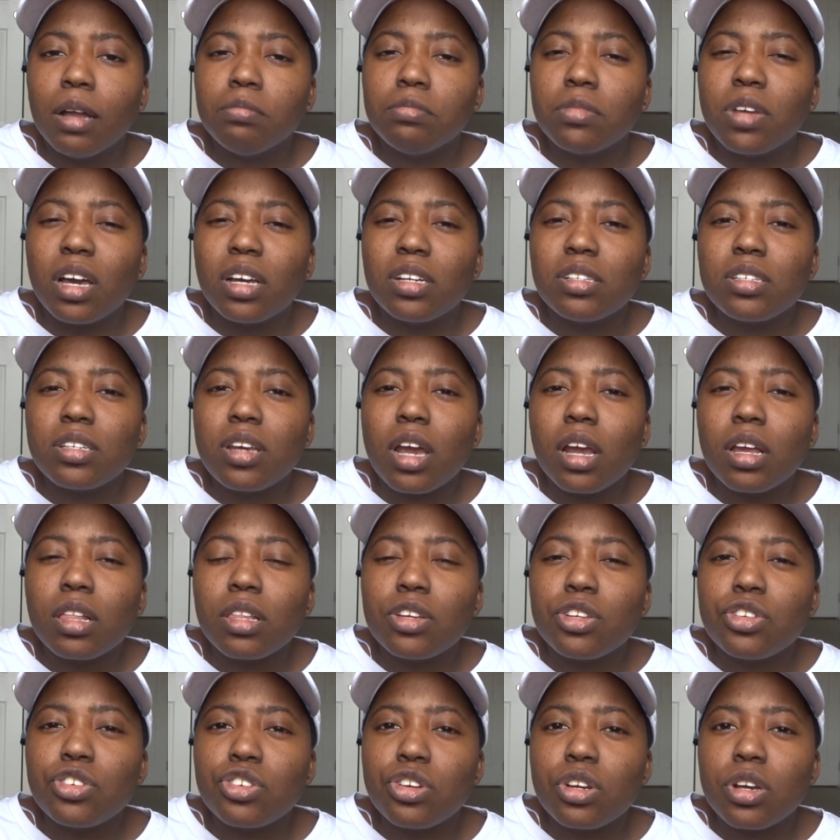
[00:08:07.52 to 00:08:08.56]
not
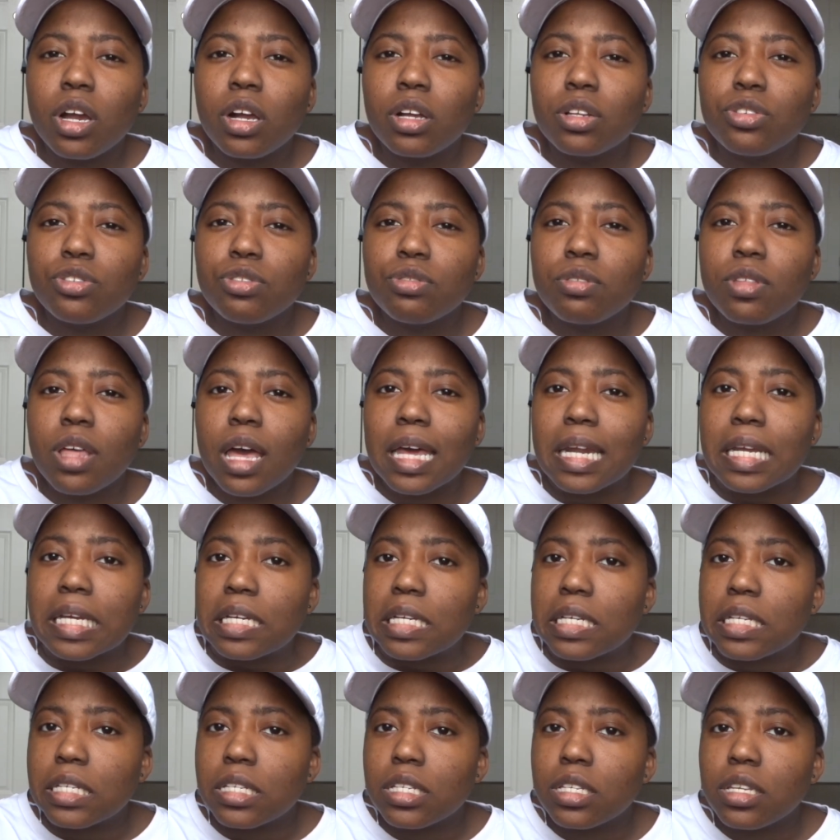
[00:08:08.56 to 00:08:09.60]
entirely sure how true
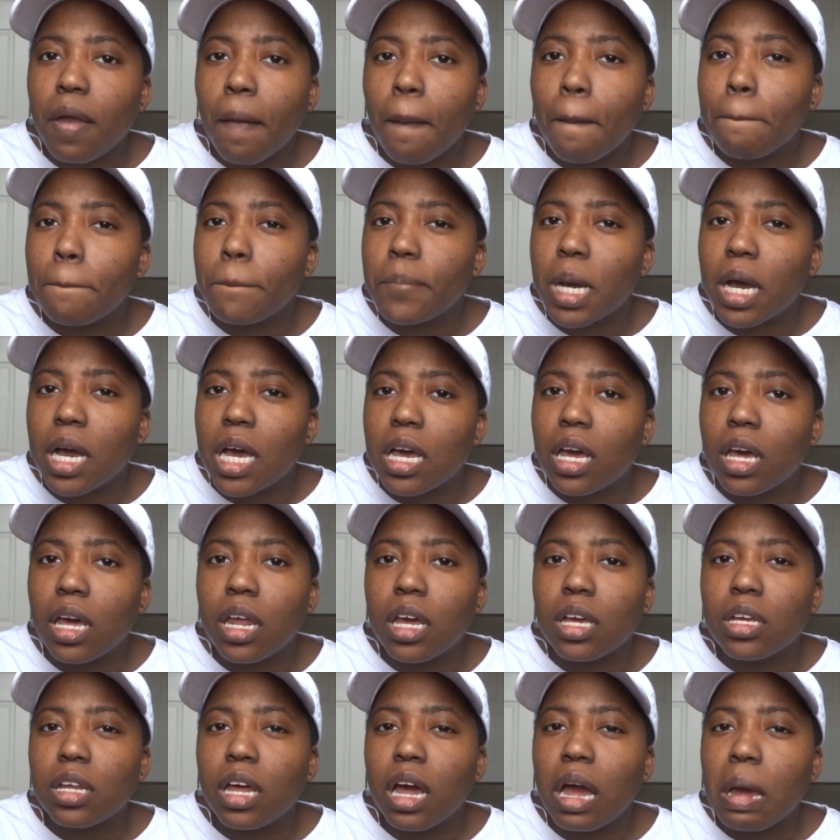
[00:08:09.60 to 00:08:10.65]
that is,
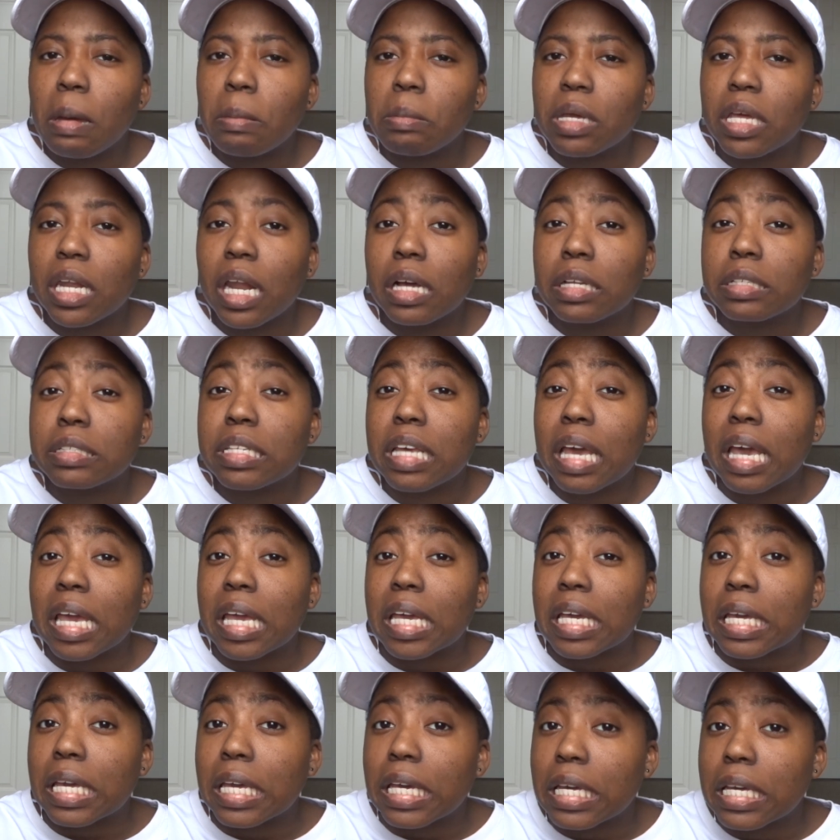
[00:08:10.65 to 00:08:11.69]
but I mean, I'll
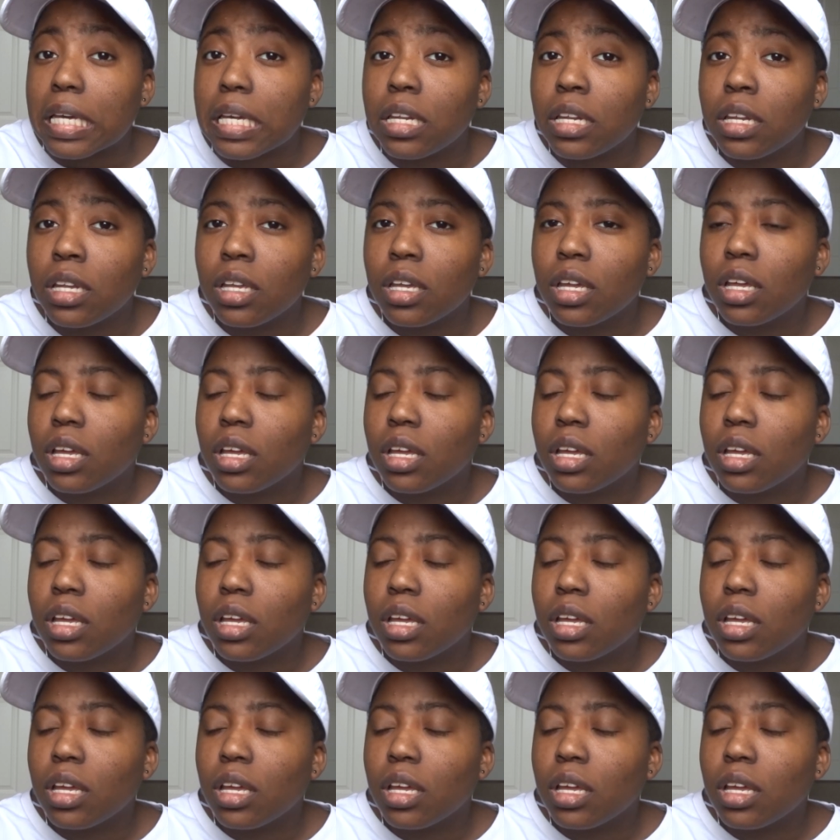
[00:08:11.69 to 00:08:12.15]
take it.